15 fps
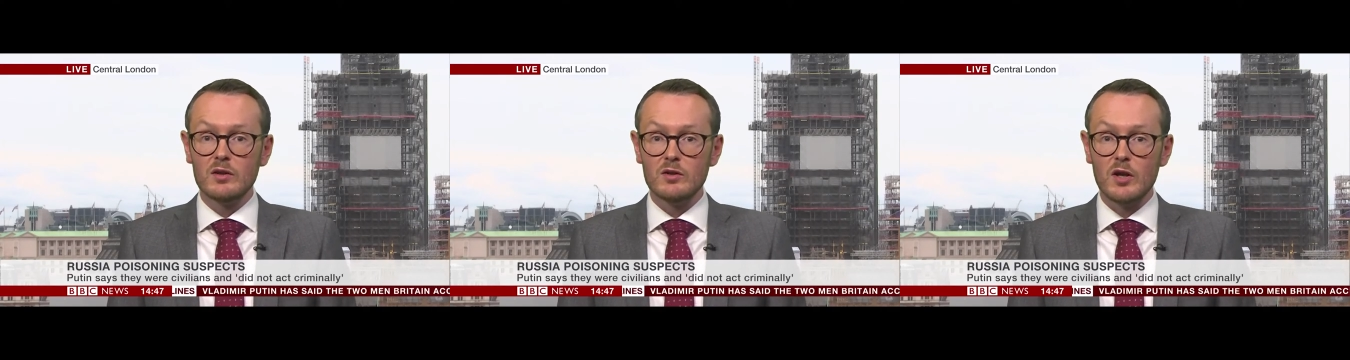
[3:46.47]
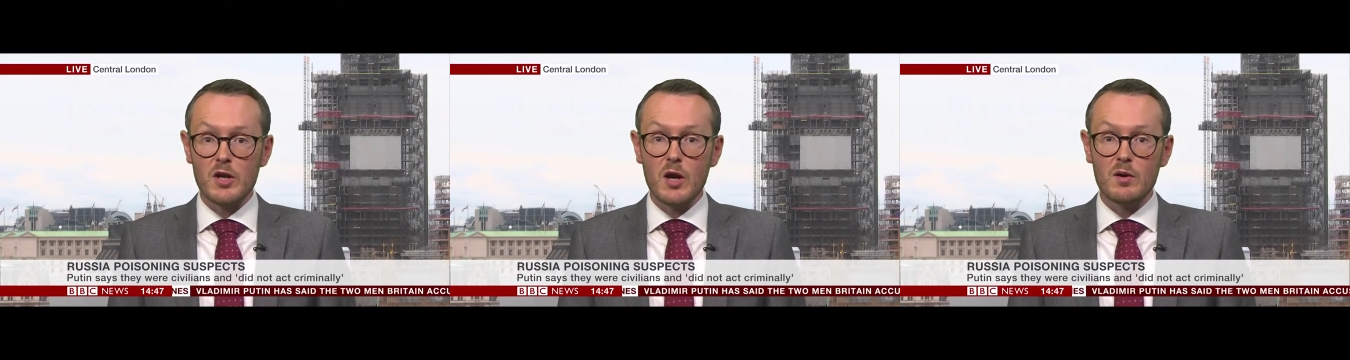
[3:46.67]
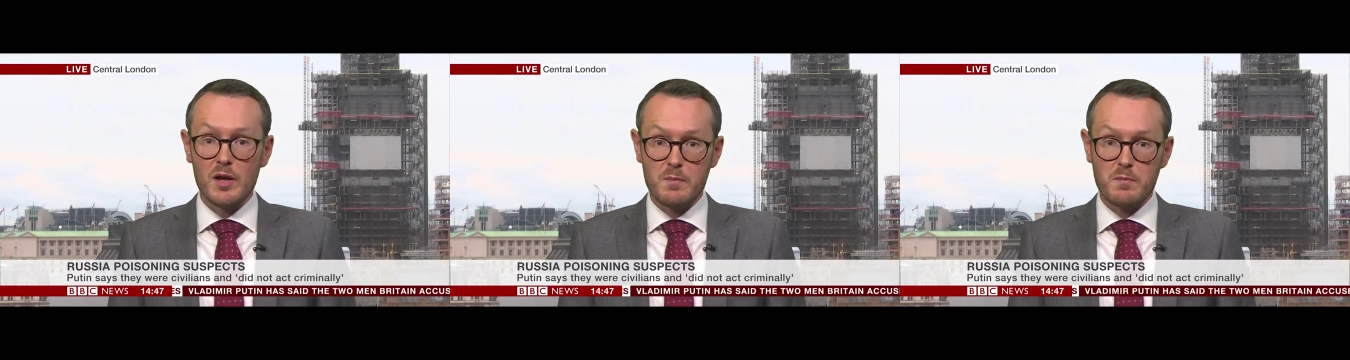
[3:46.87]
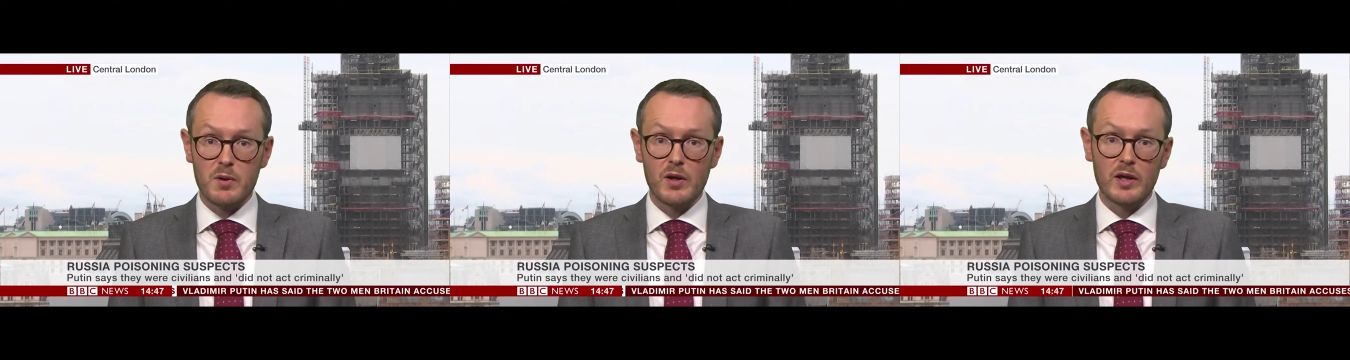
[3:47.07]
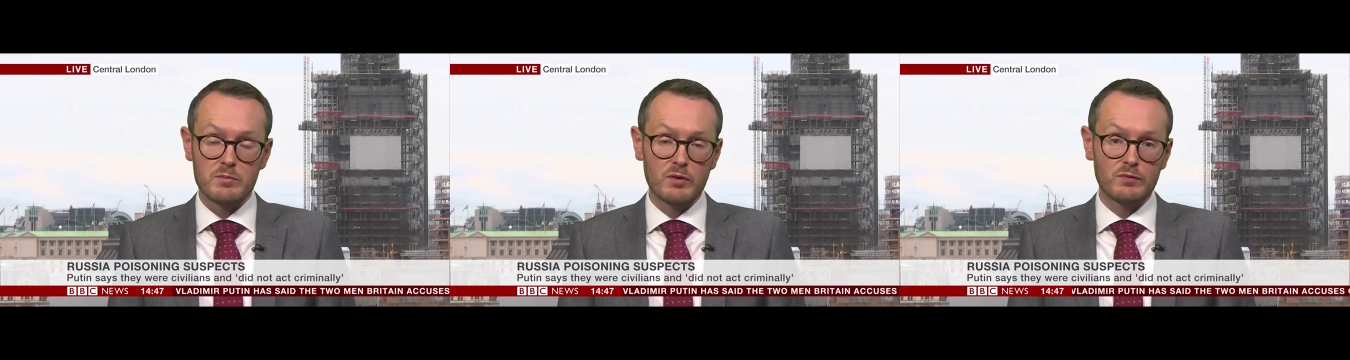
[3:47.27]
not only
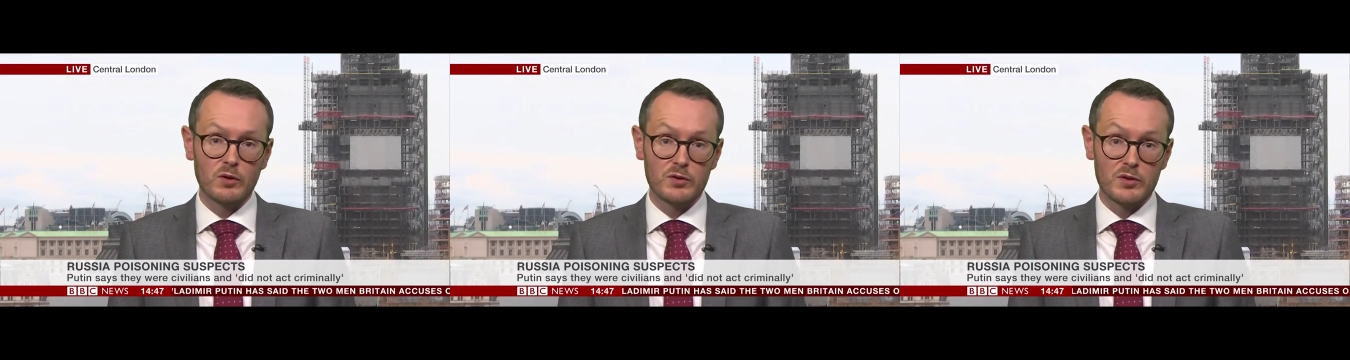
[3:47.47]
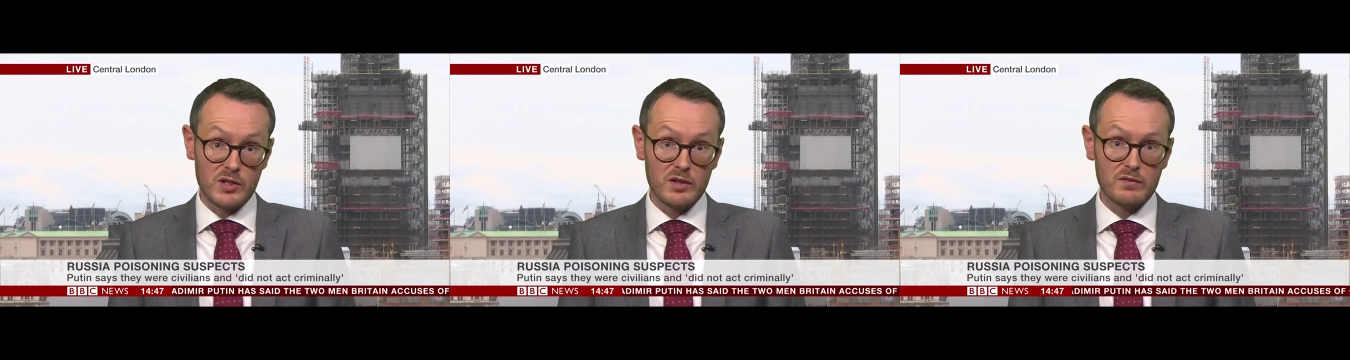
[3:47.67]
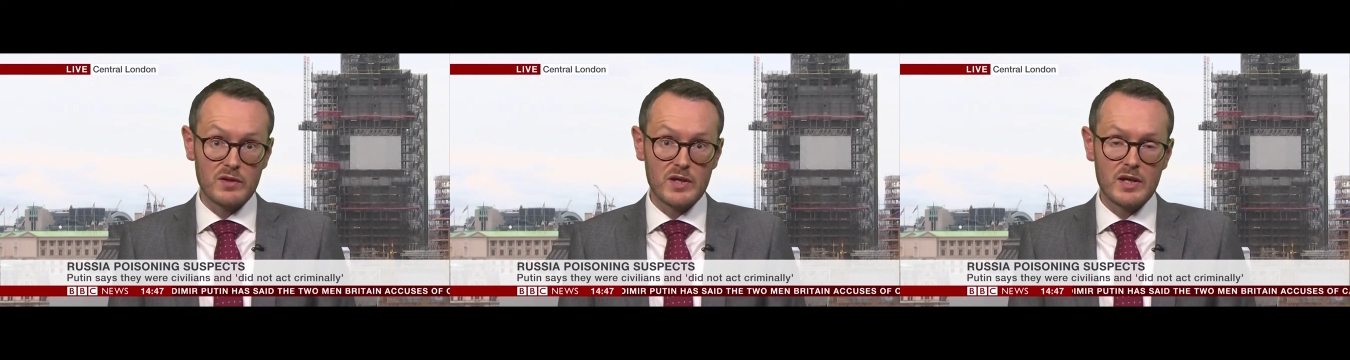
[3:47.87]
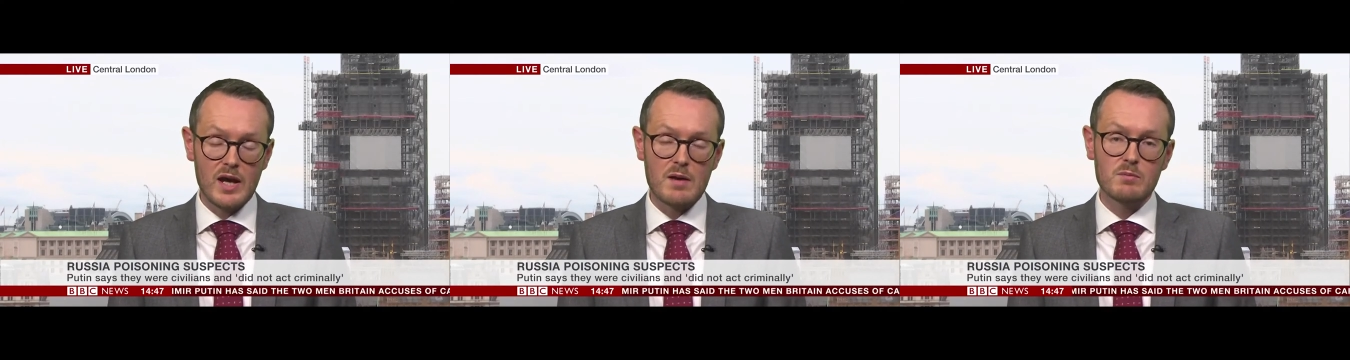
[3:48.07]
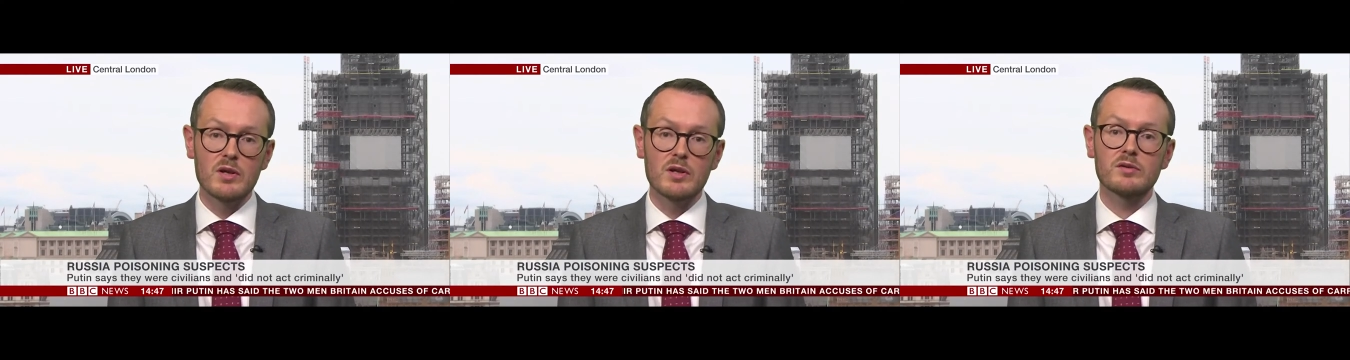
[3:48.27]
appeared before the TV
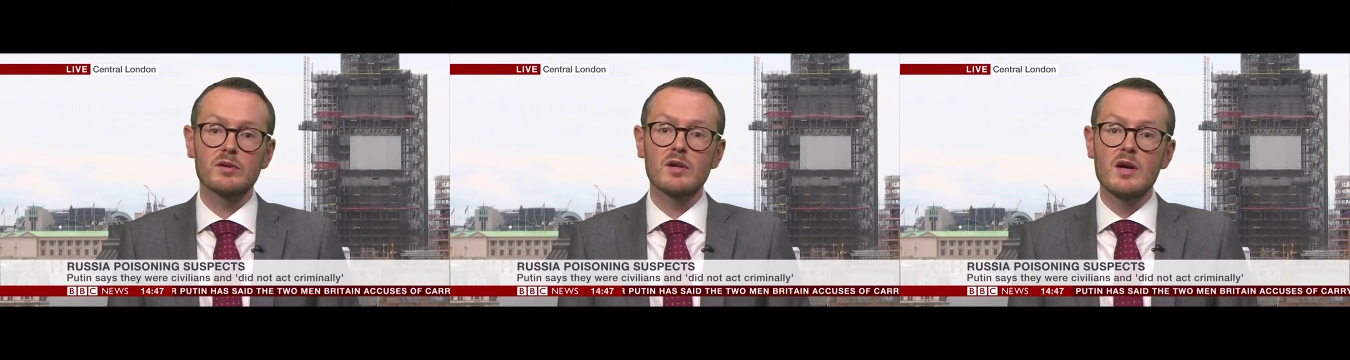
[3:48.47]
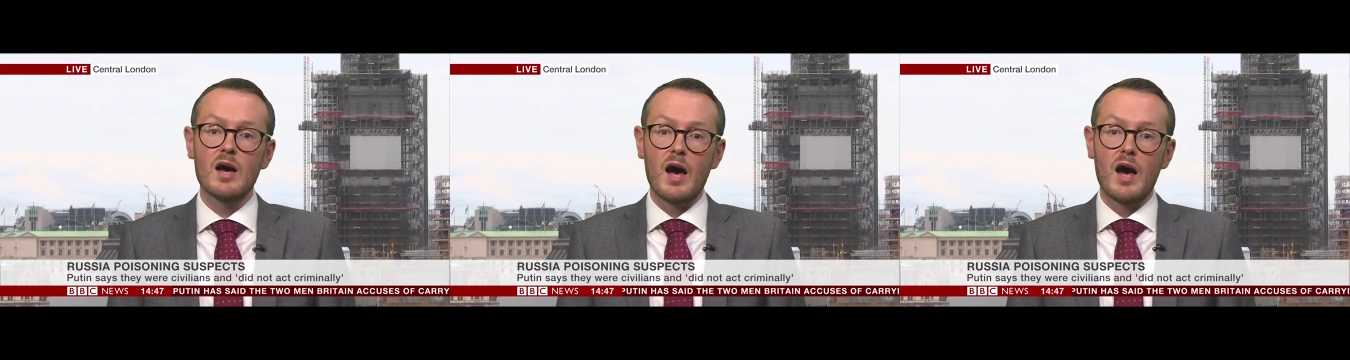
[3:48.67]
cameras,